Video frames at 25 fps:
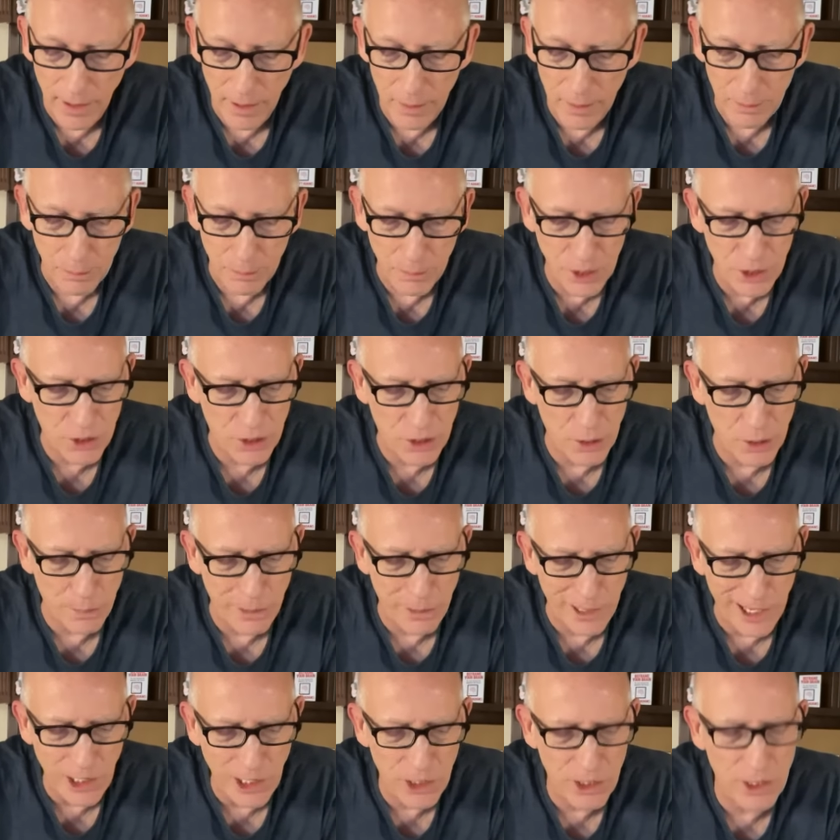Mr.
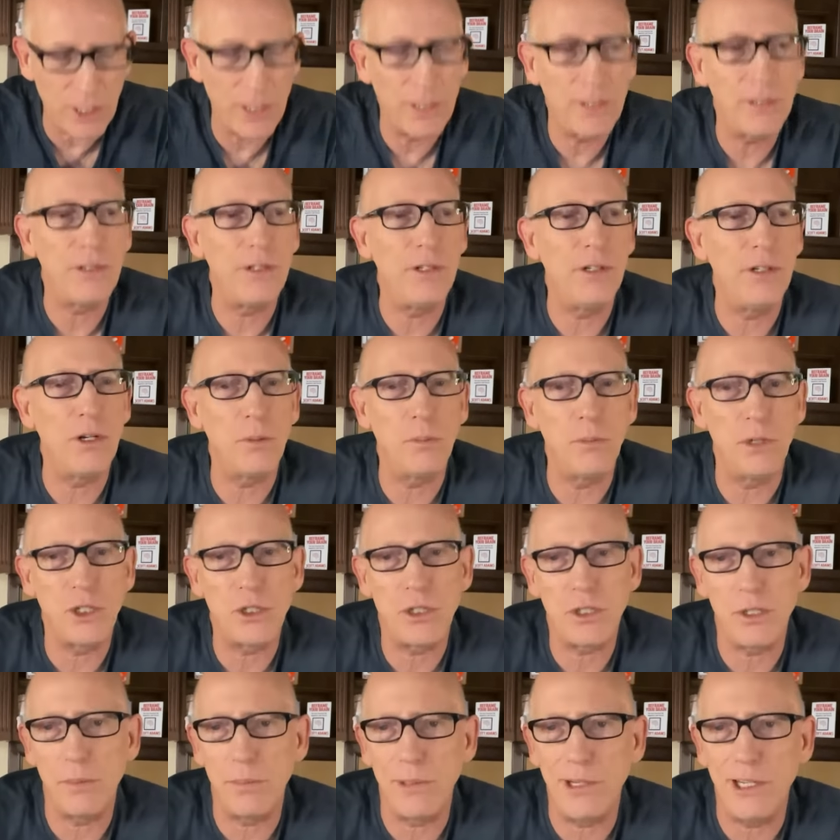Beast. Do you know
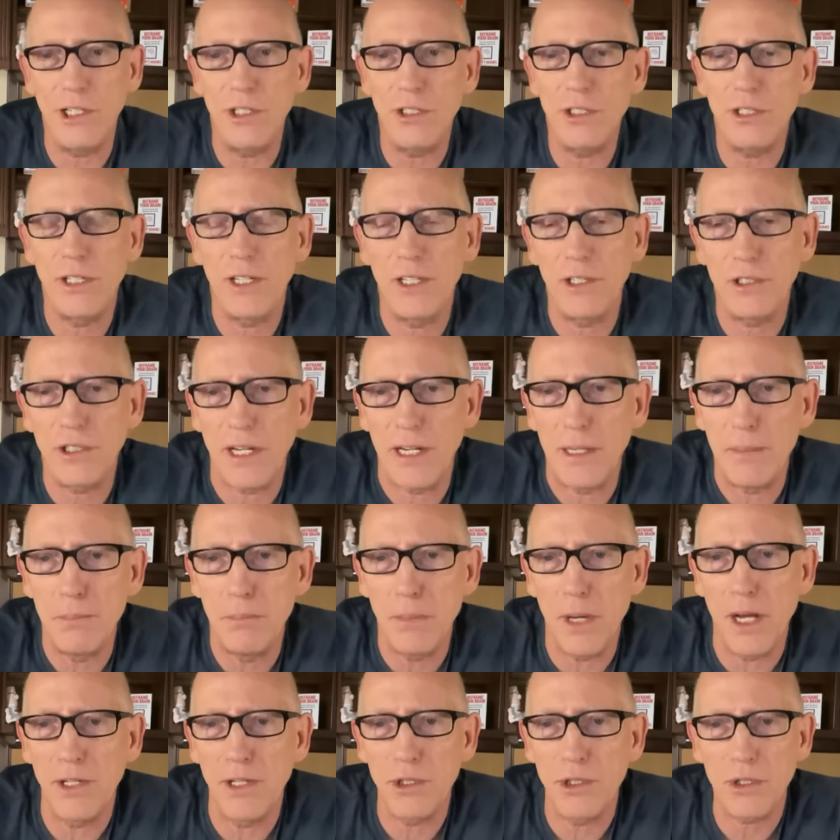Mr. Beast? He's a
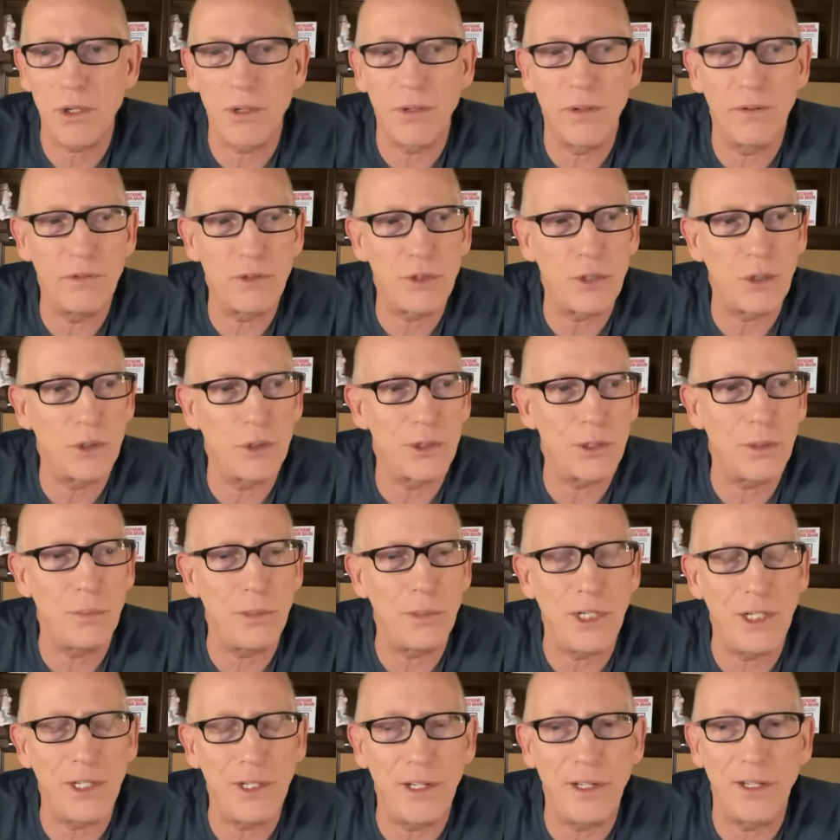monster of social
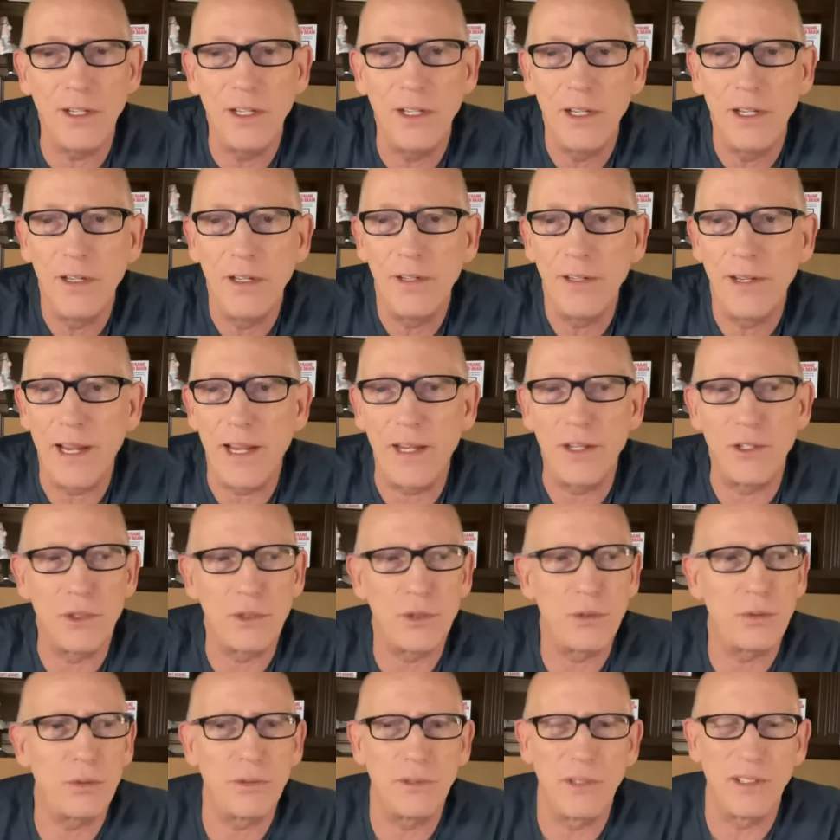media,
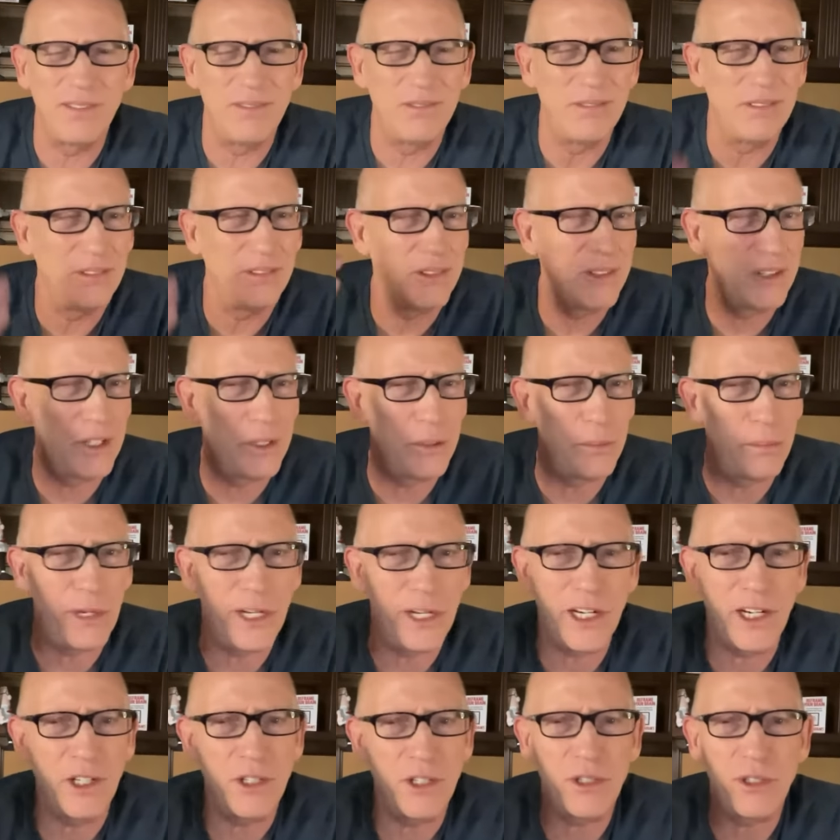has the
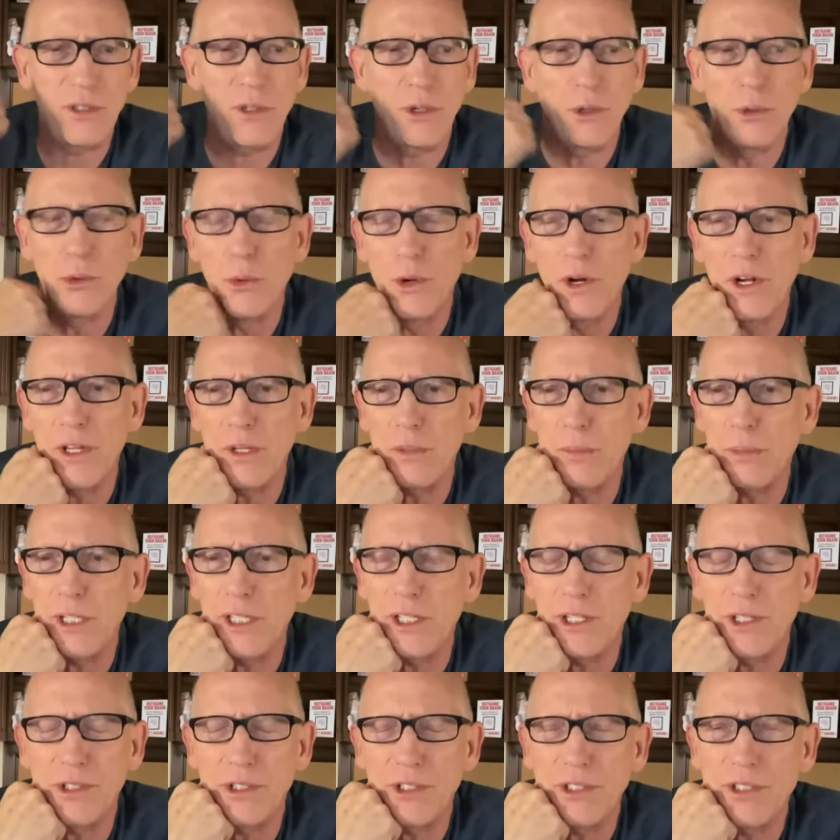biggest or one of the
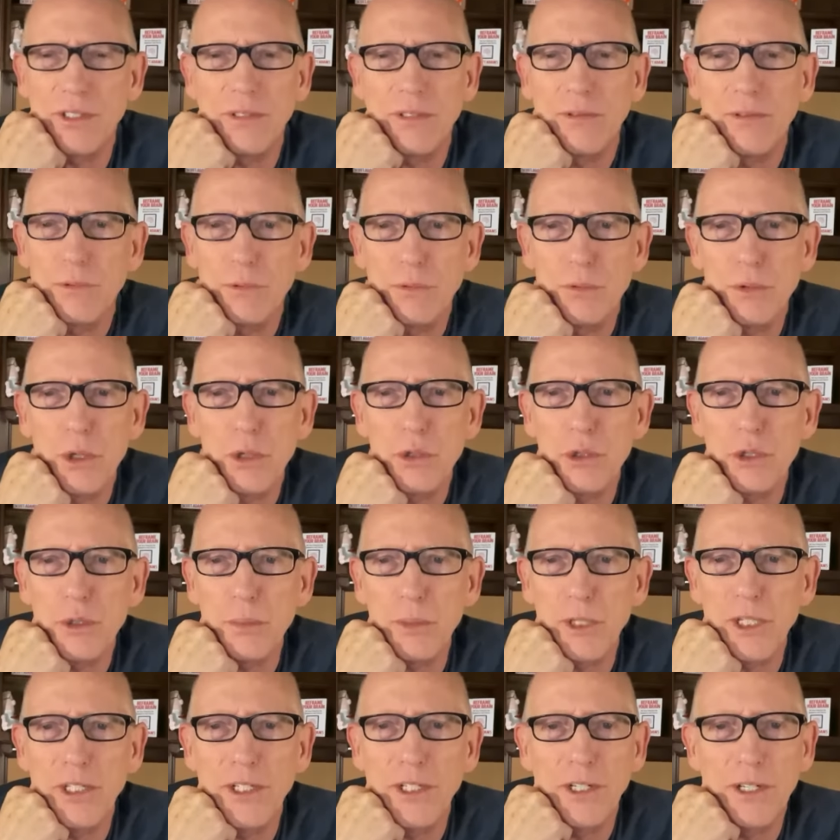biggest social
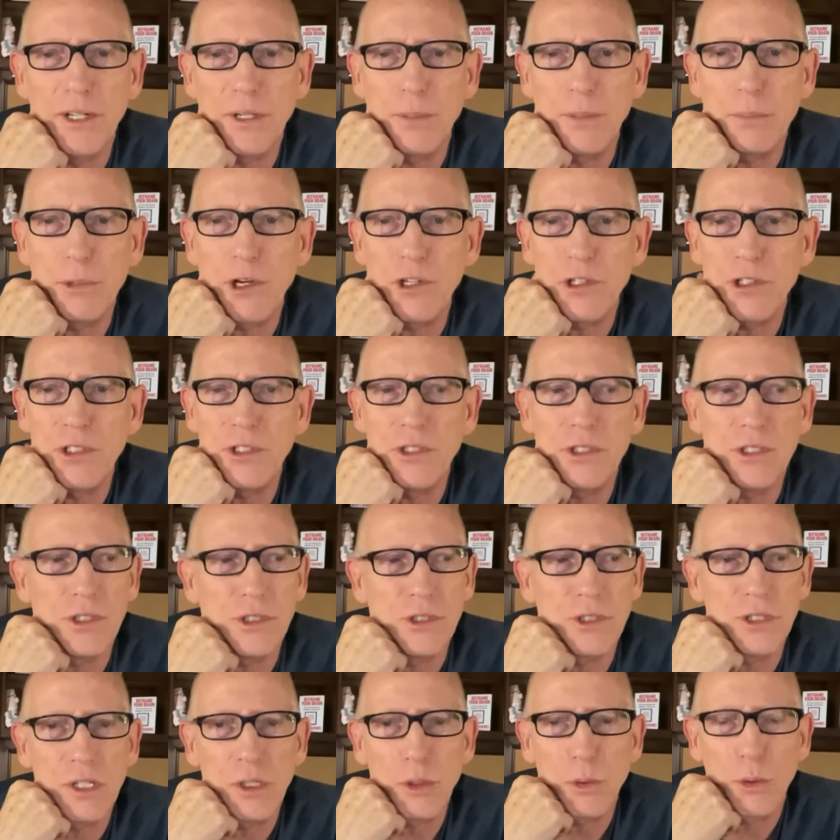media
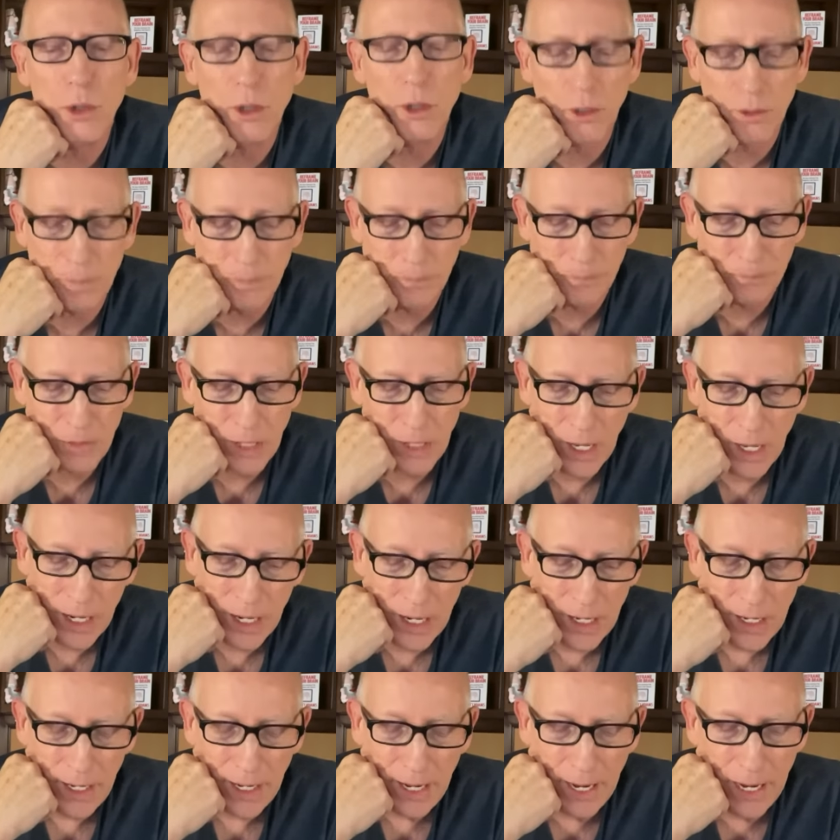presences in the world.
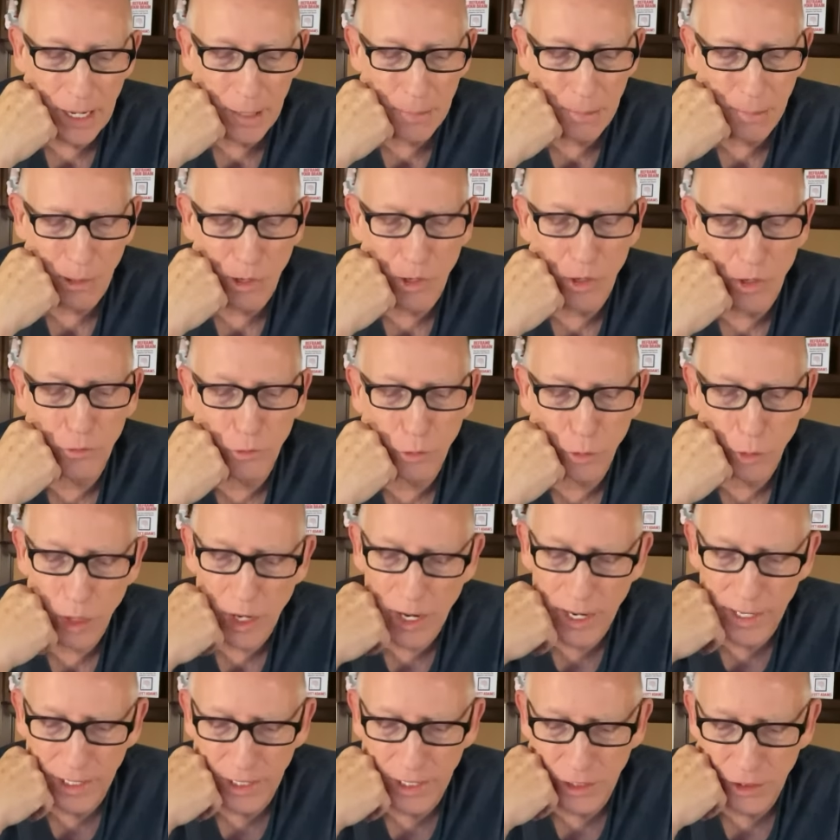And part of
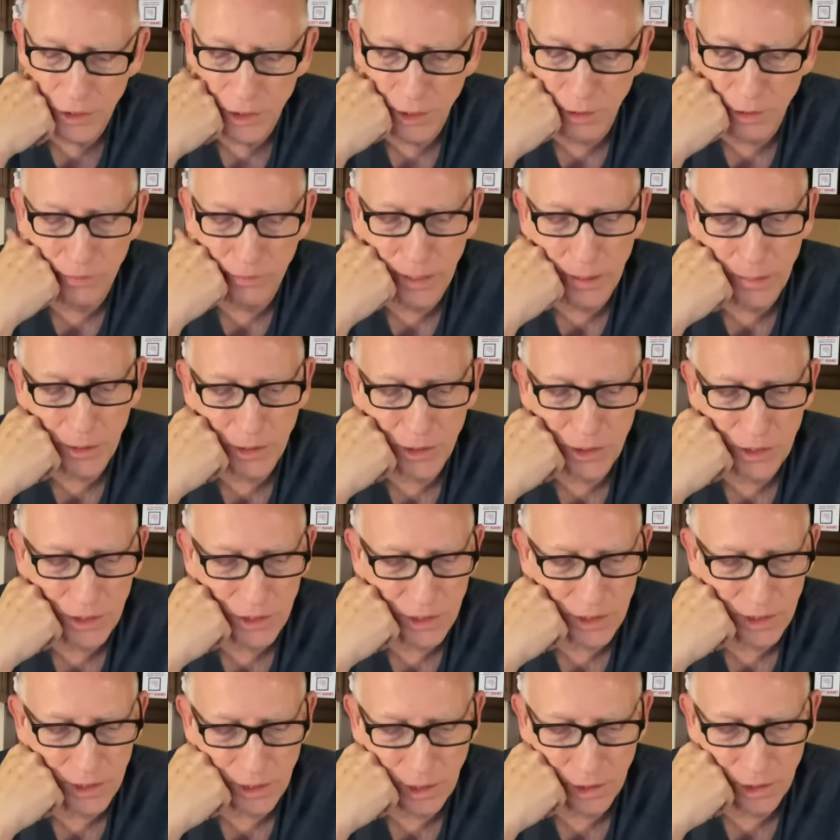why he's so famous is
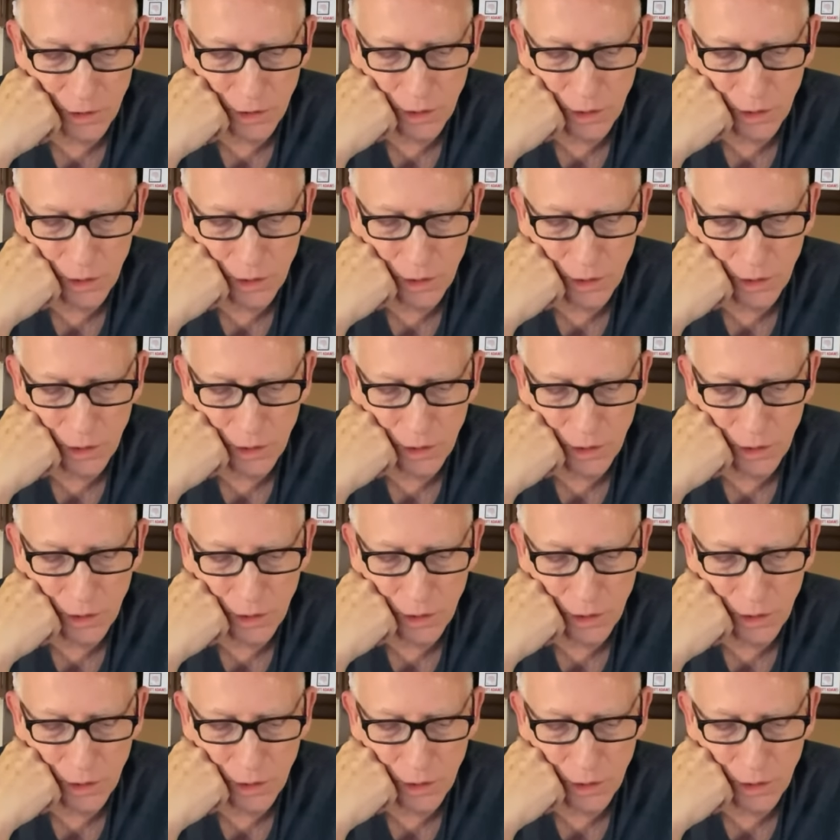he does